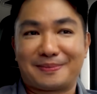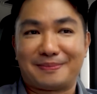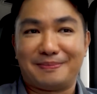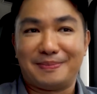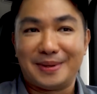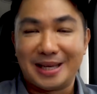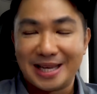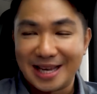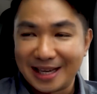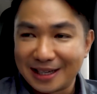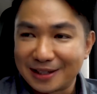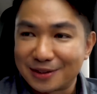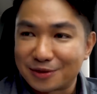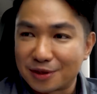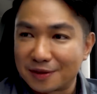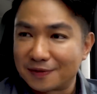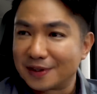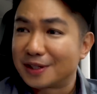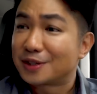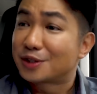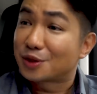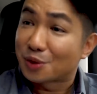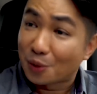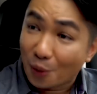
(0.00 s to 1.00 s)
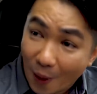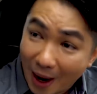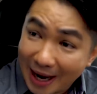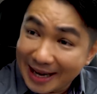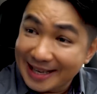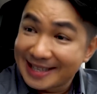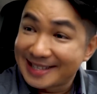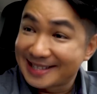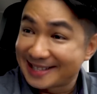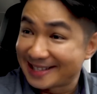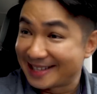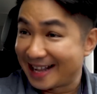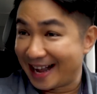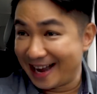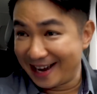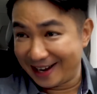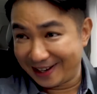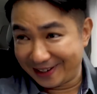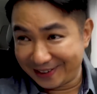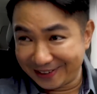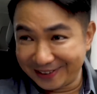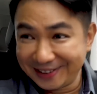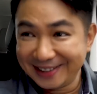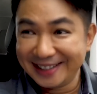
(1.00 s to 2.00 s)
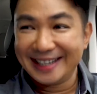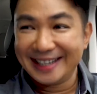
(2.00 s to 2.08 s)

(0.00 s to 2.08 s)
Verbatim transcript: Being driven twice now.